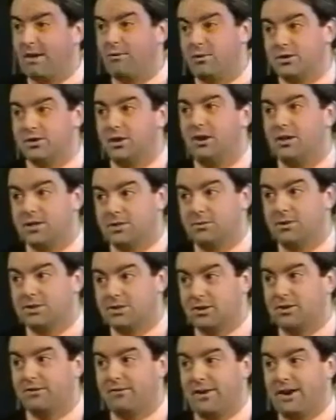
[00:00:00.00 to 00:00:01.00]
Brad was also a
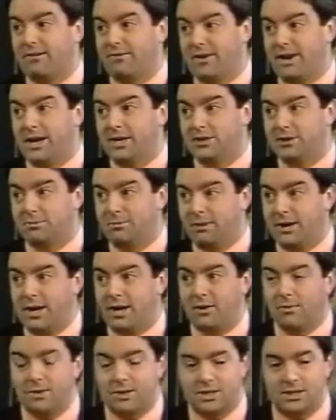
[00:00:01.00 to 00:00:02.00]
certified financial
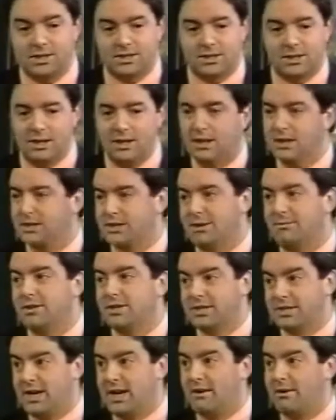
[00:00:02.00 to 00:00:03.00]
planner, which is
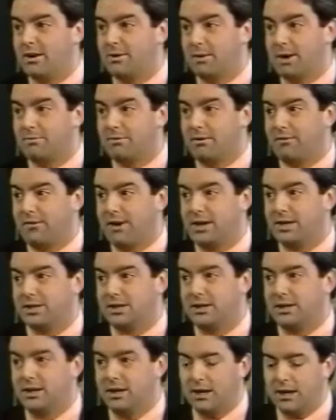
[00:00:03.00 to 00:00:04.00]
somewhat scary to our
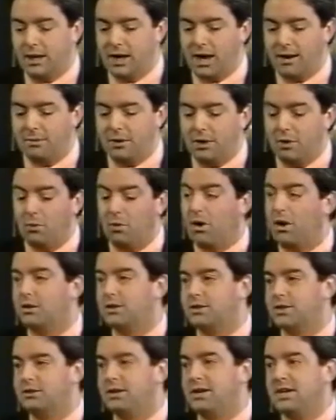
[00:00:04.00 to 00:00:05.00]
profession. I mean, you
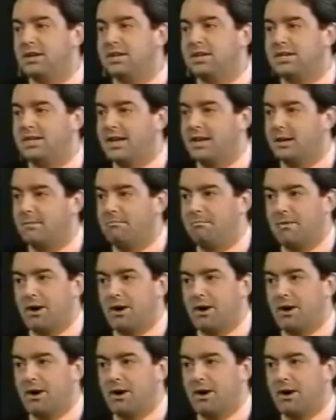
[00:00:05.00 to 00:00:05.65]
also need to dig